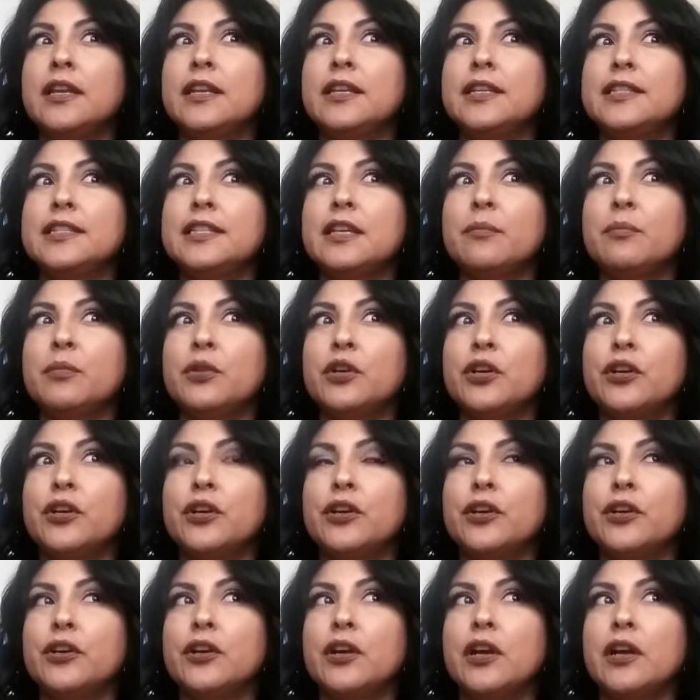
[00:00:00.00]

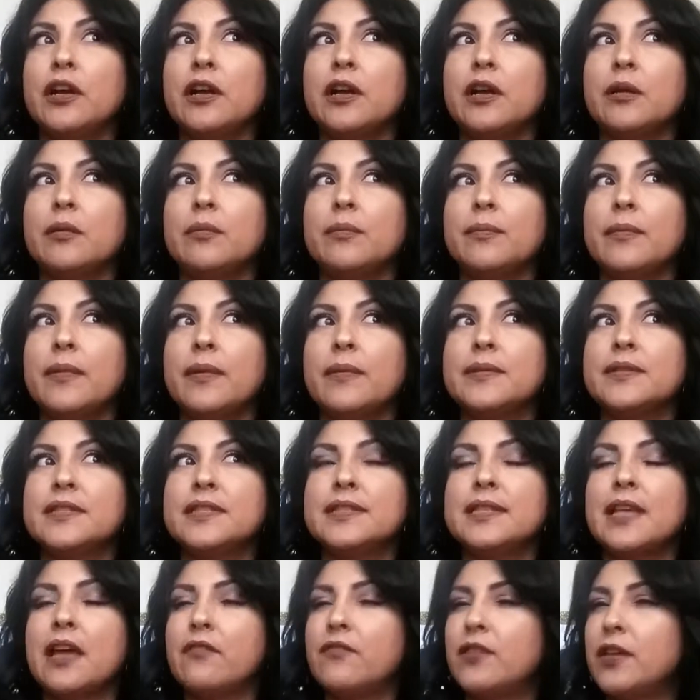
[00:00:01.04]
December
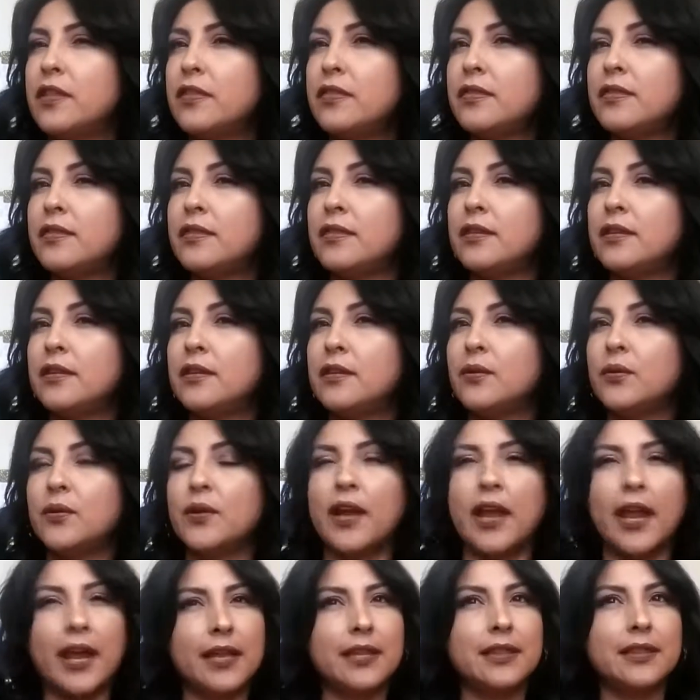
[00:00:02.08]
7th or
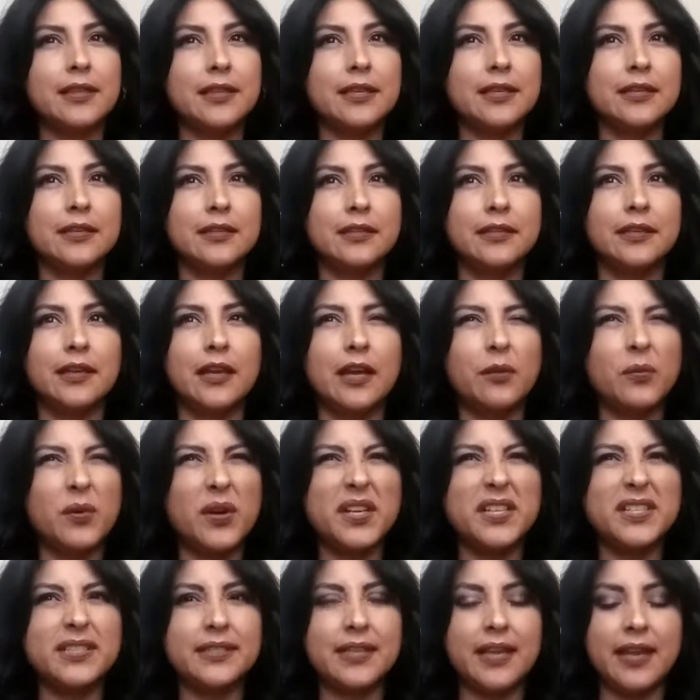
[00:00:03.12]
8th, I
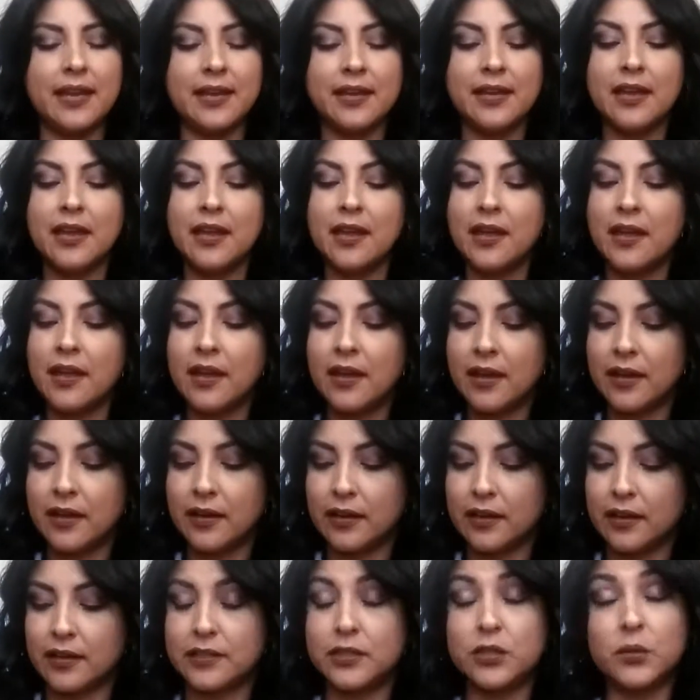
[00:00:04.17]
want to say.
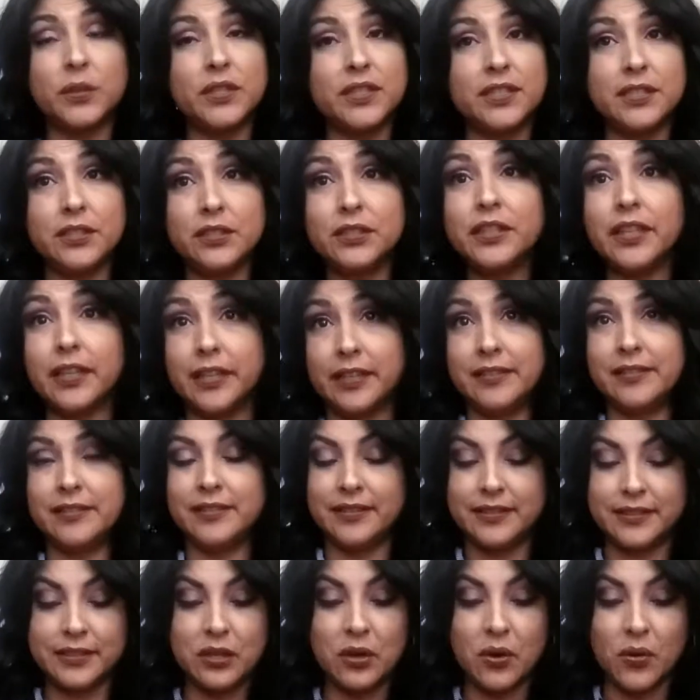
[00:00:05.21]
So it's still good.
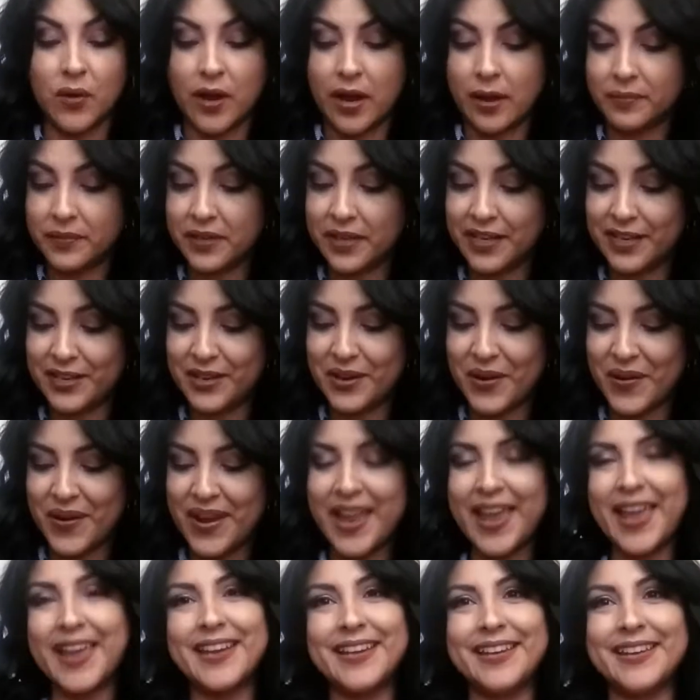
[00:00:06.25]
So I'm going to go
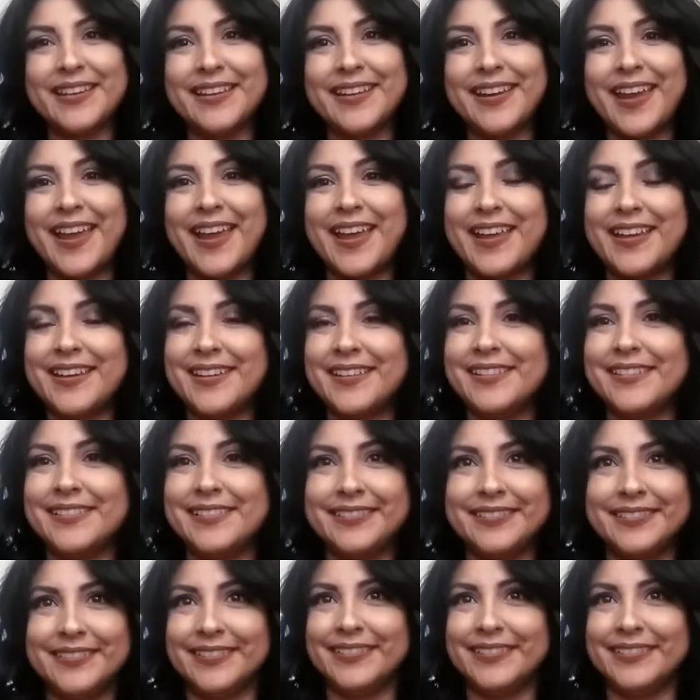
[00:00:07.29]
ahead and